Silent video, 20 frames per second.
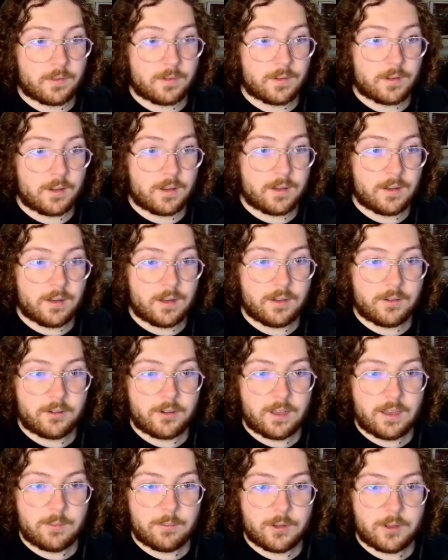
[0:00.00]
Another
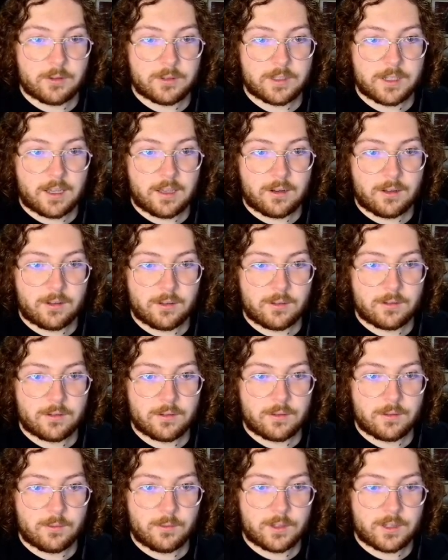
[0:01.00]
Namco title
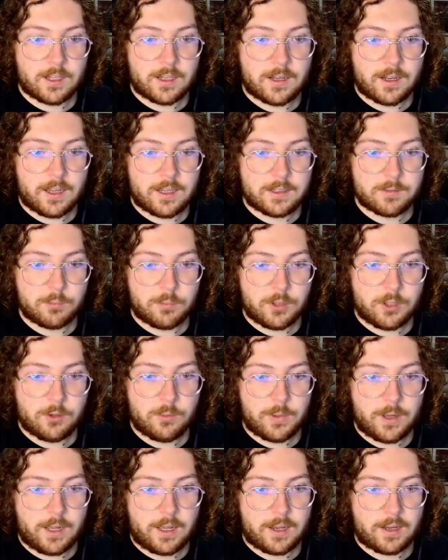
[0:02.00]
with a nice blue
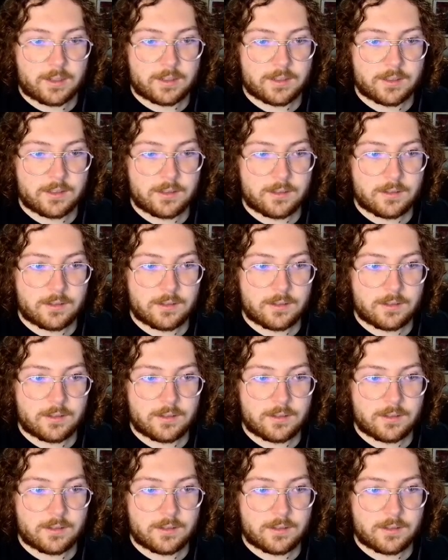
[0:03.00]
box.